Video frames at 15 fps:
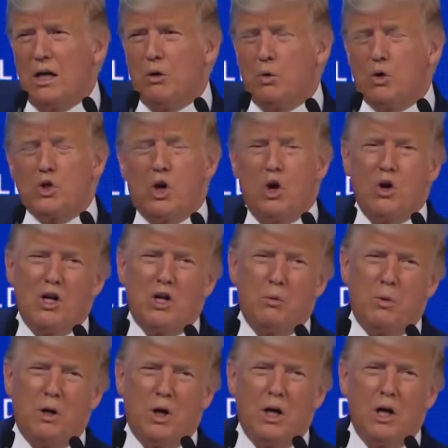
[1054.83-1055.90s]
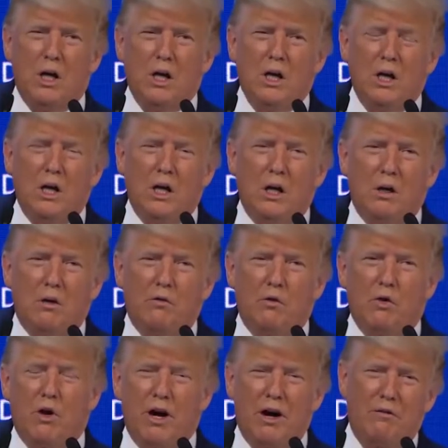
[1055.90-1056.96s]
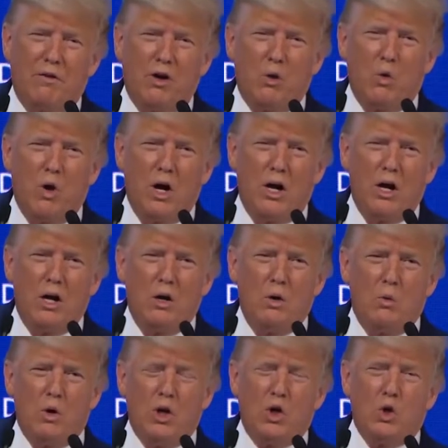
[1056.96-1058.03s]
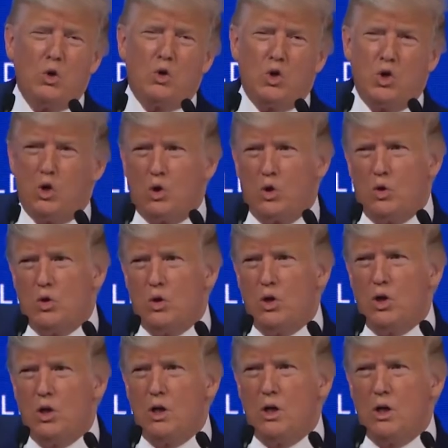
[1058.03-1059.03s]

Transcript: It was going to be for every one, we do 2,